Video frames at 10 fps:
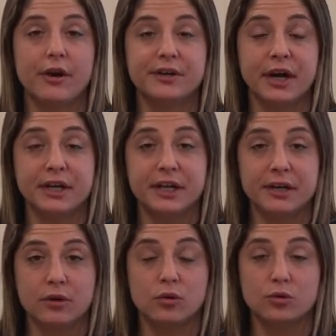
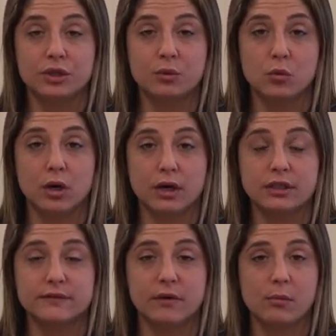Narcan only
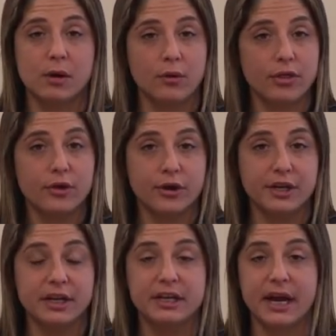works for about
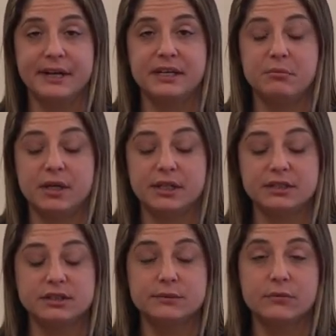30 to 90
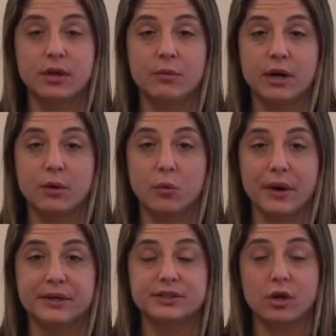minutes, and when it
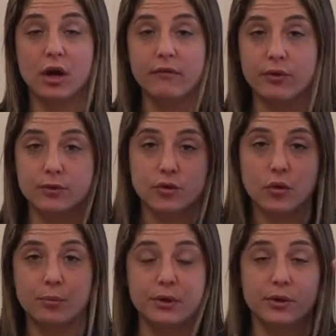wears off, those
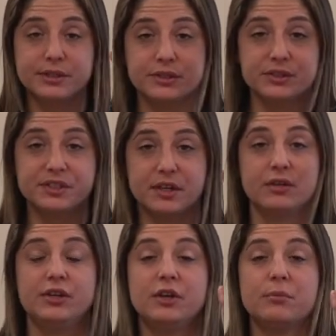opioids are still
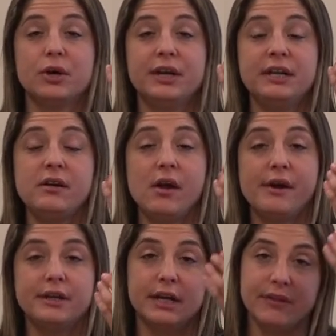in your brain
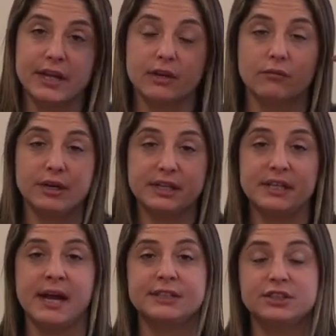and they can
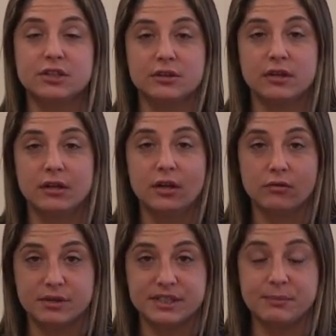reattach to the
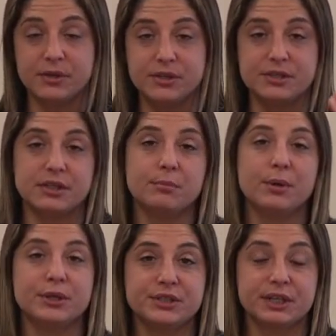receptors and the
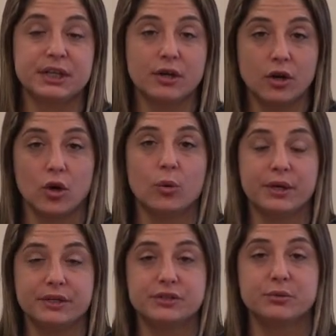person can go
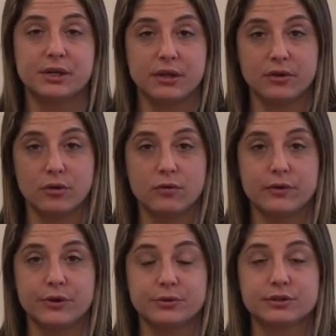into another
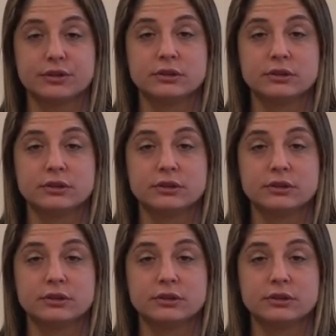overdose.